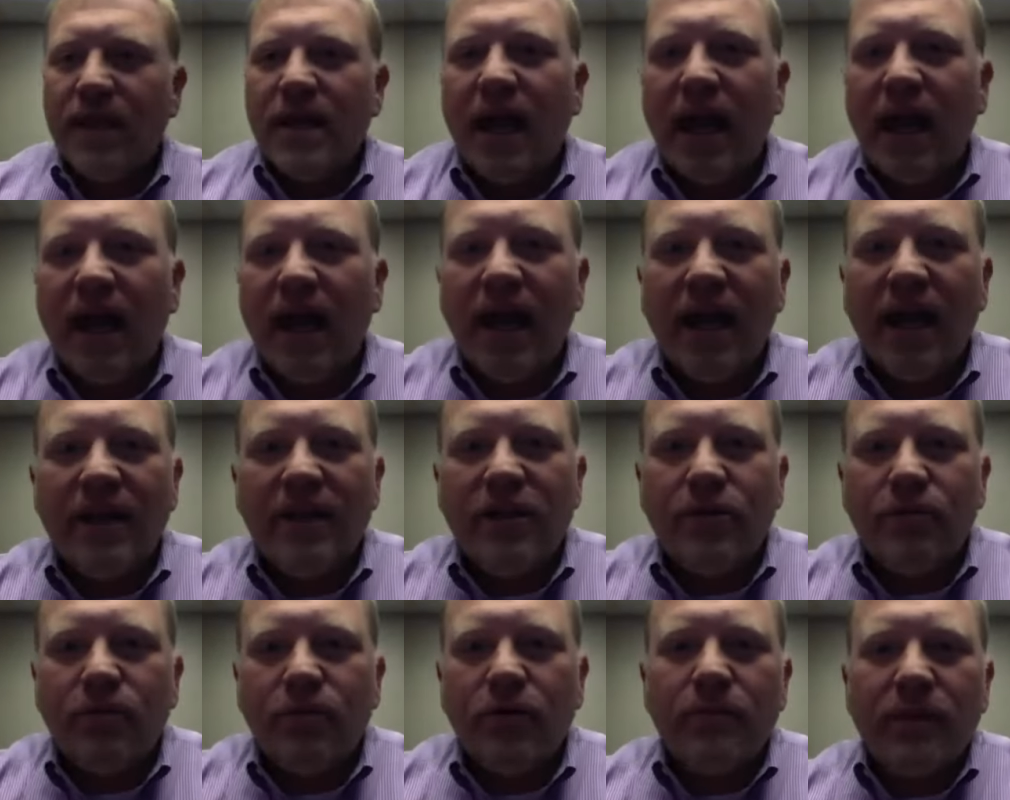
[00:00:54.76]
And
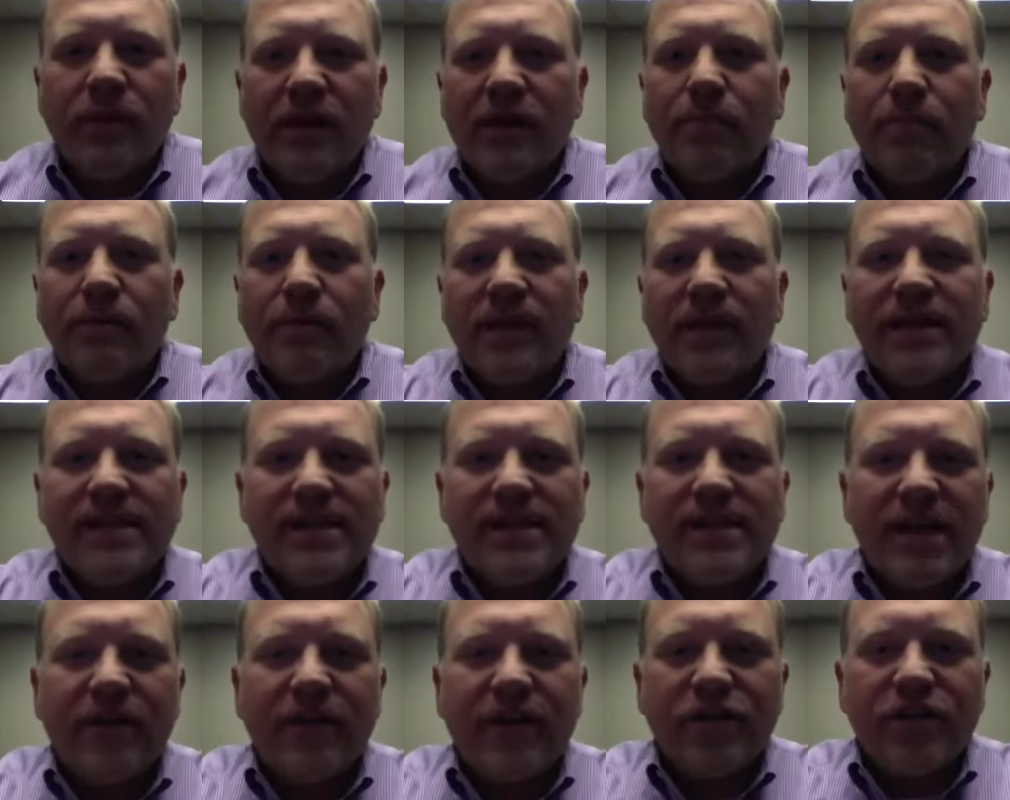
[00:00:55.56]
there will be a place
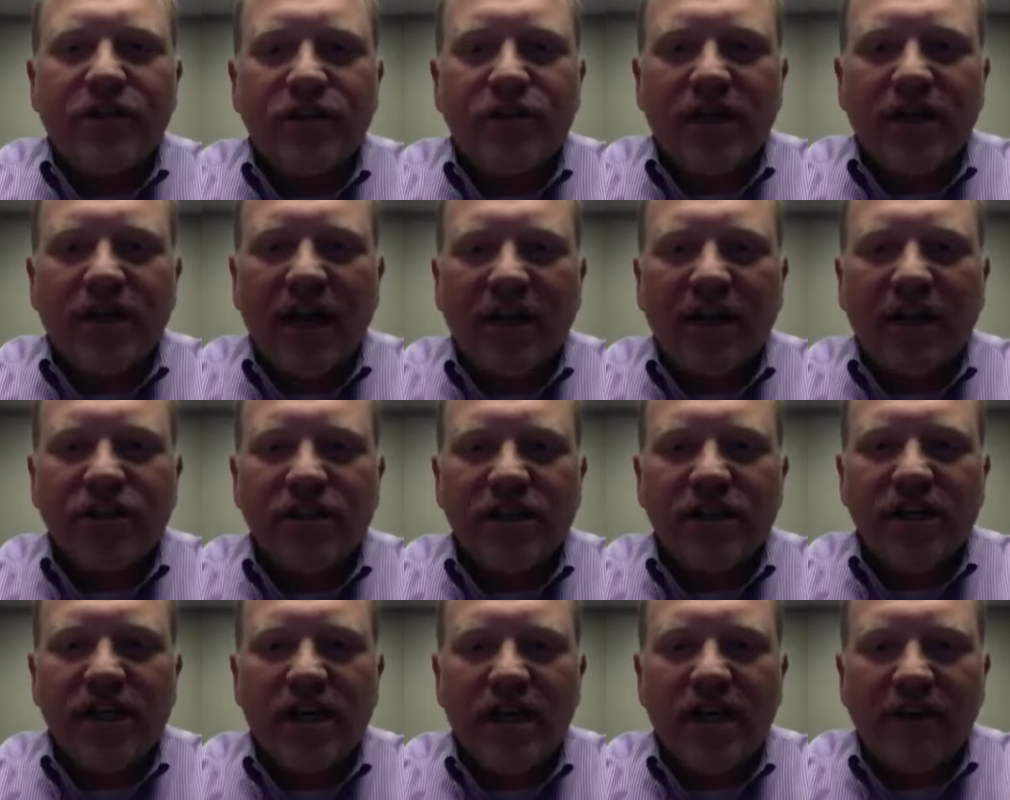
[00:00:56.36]
there that you can
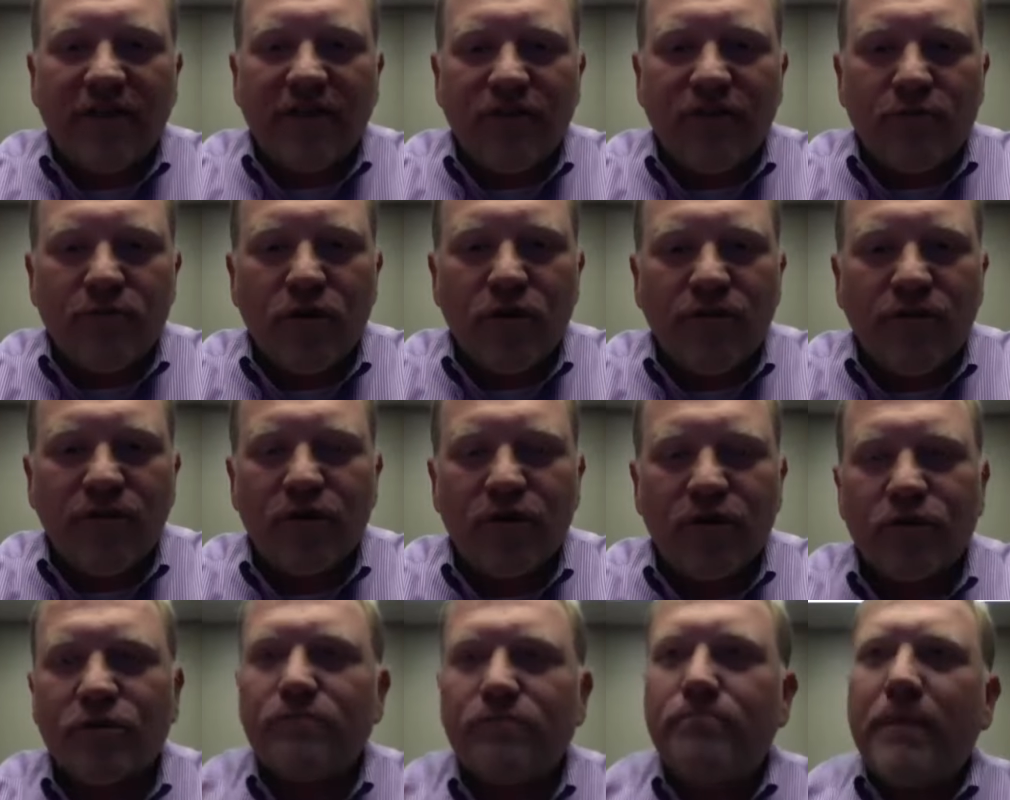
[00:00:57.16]
actually, if you move
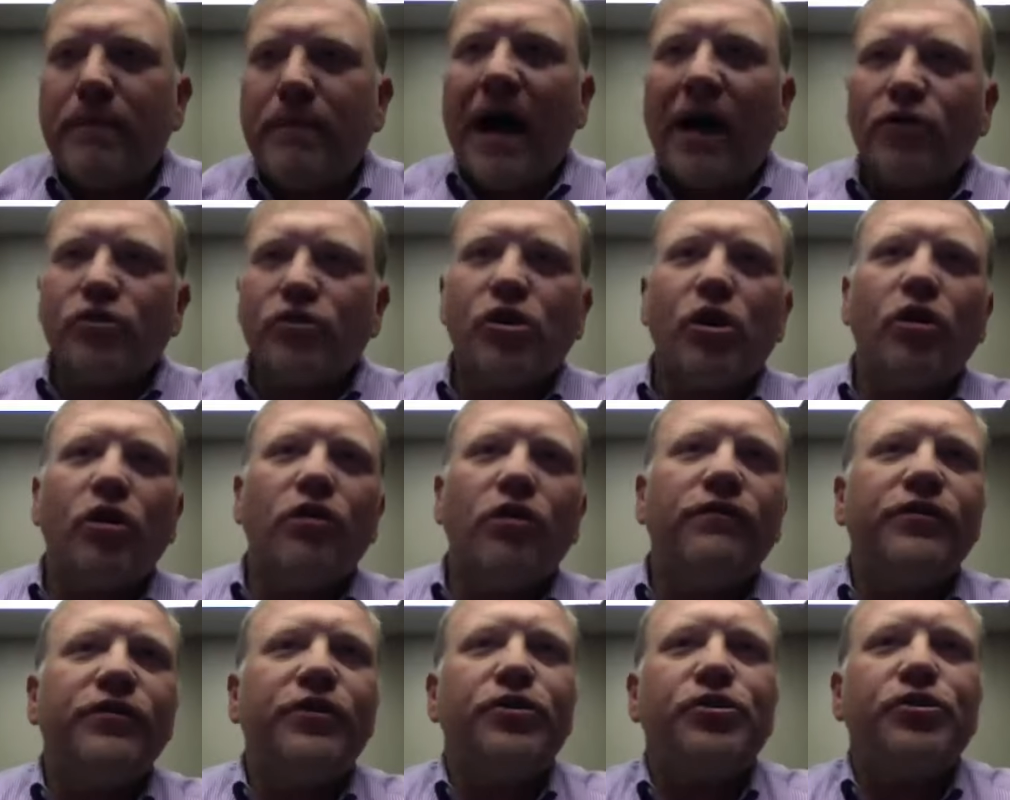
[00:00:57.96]
your mouse
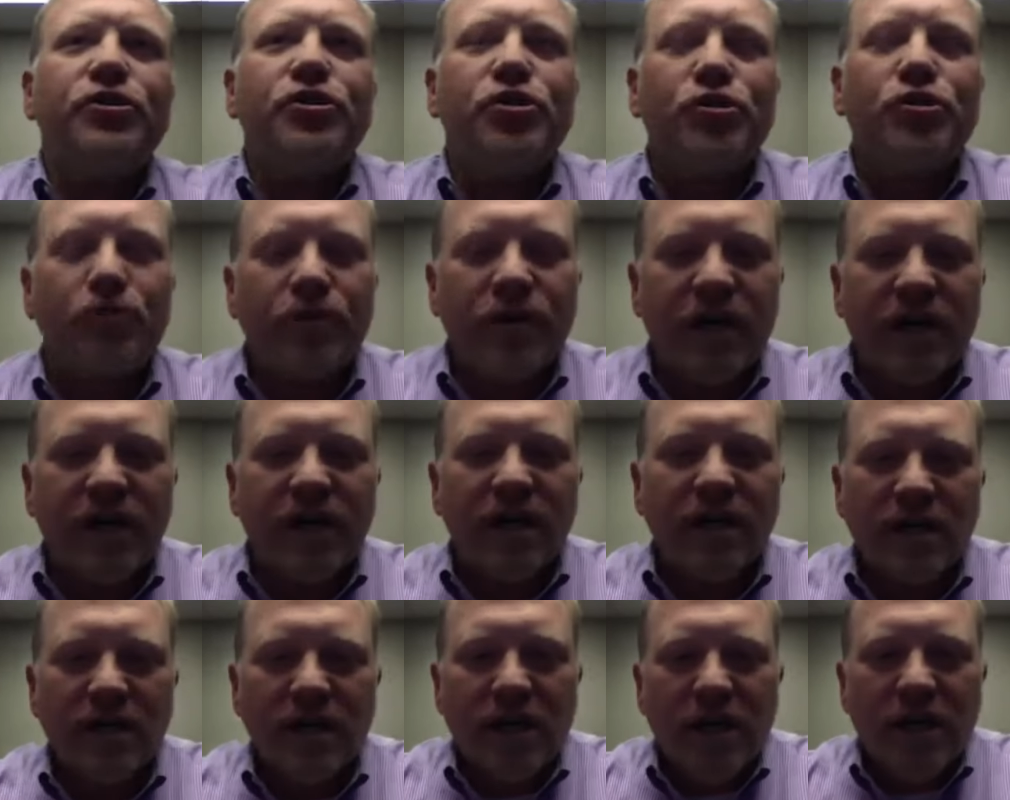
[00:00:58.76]
over your
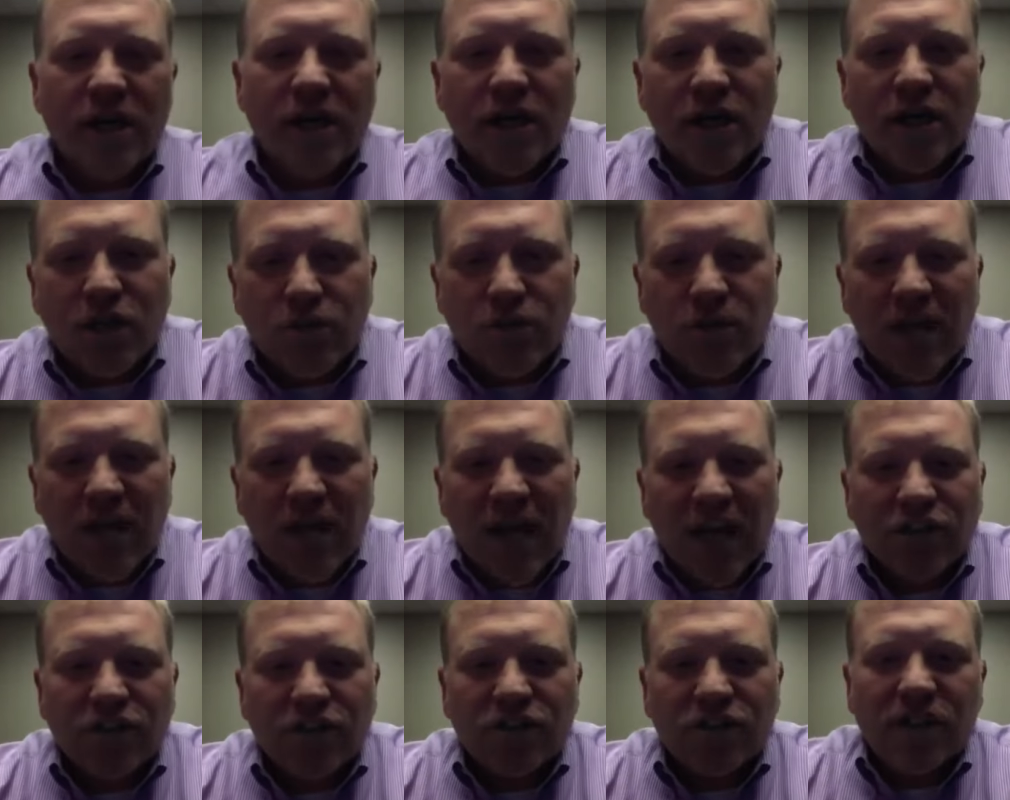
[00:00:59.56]
screen, you can
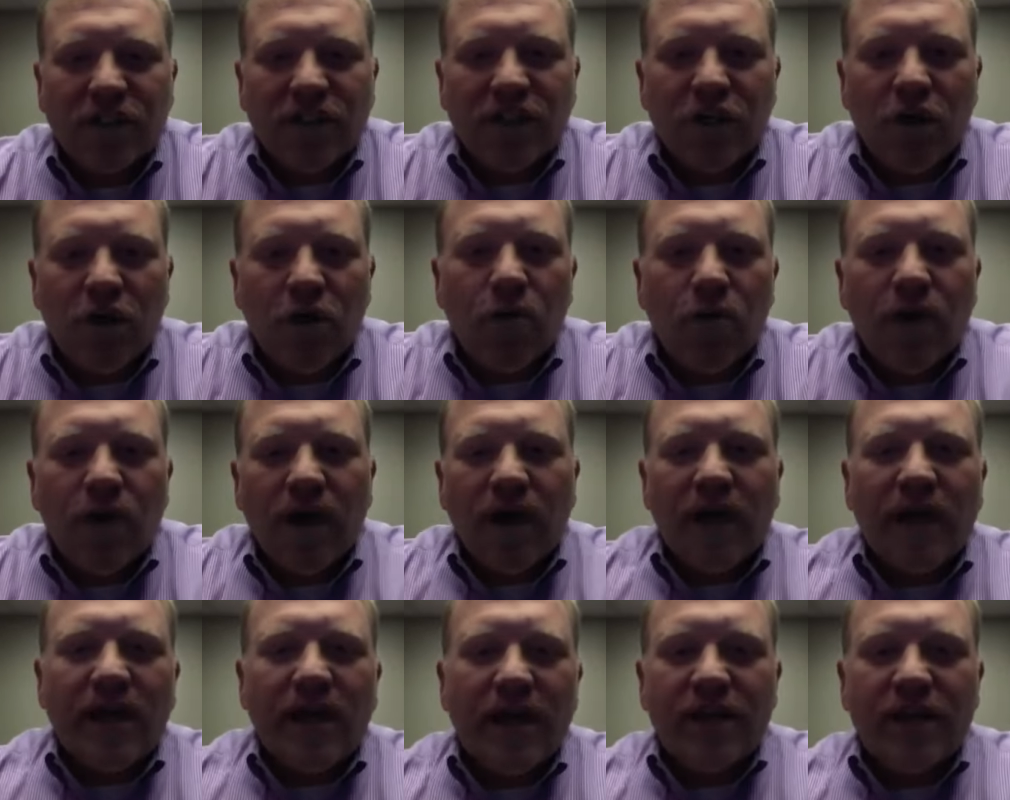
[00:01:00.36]
actually go
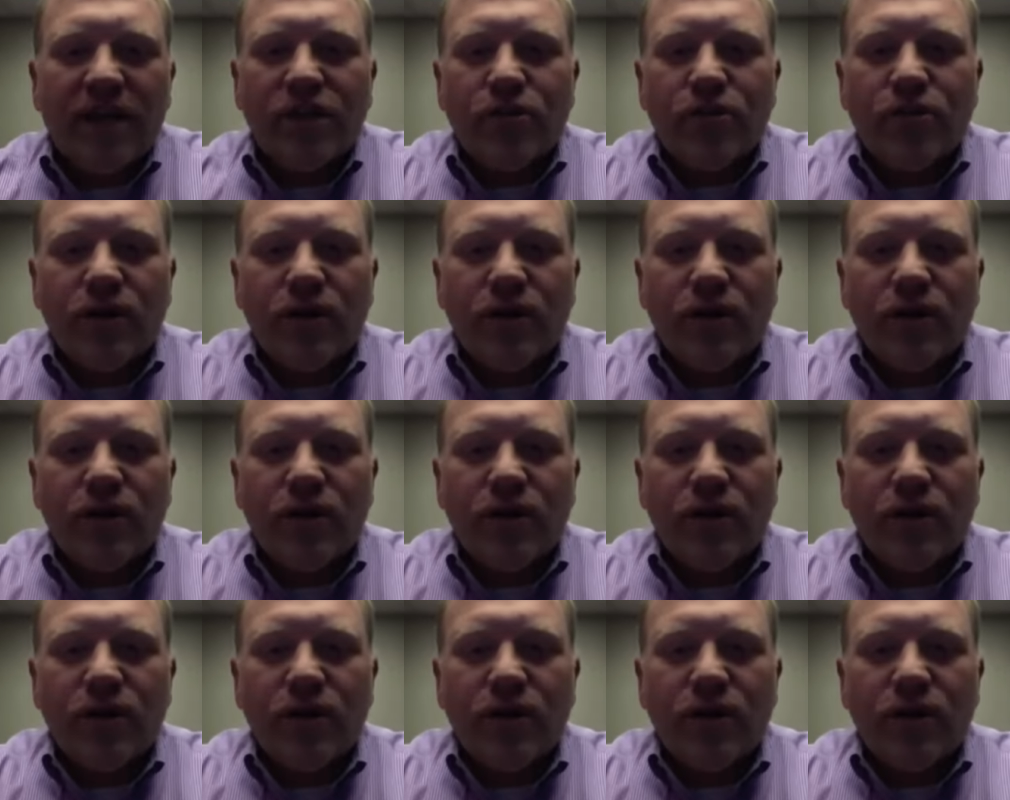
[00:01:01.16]
in and do